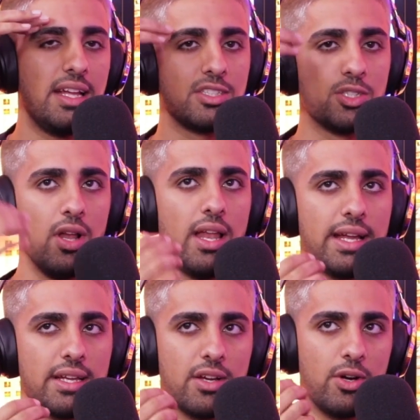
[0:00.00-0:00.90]
it's not
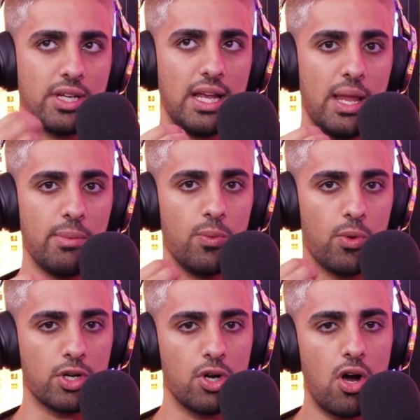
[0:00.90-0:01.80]
like, okay, let me
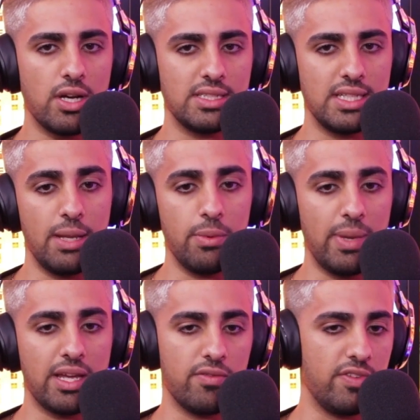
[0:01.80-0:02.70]
work hard as in let
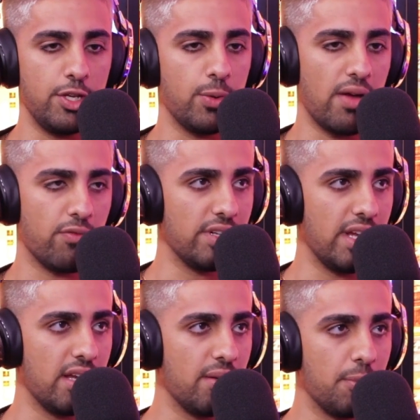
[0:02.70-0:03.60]
me make a video
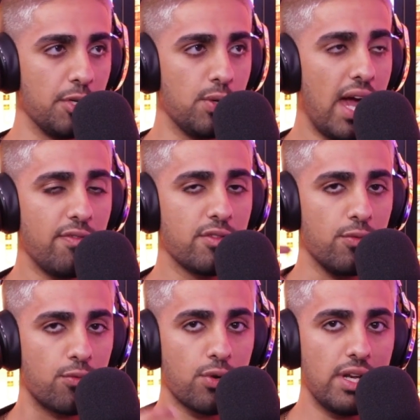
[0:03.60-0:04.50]
every day. But you have
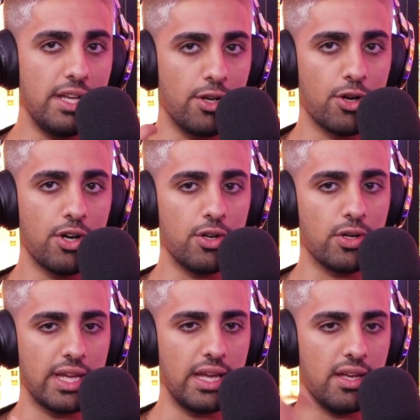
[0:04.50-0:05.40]
to really
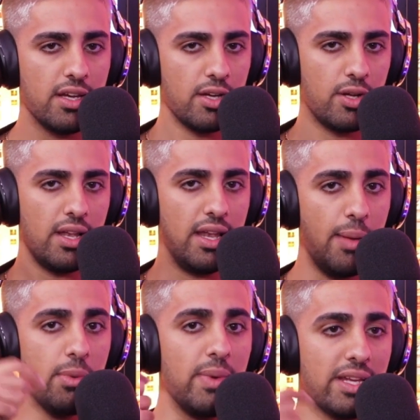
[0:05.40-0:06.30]
learn, okay,
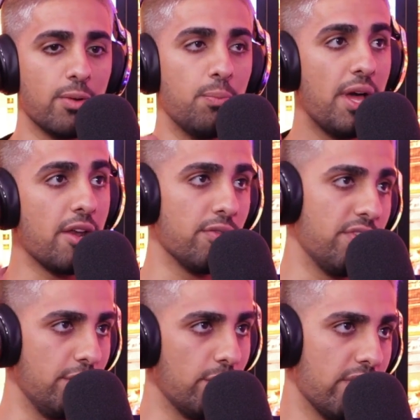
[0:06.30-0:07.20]
let me make a
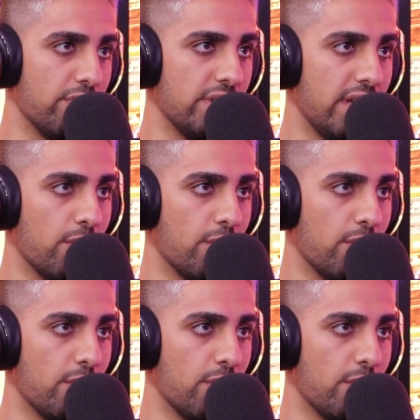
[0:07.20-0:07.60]
better video every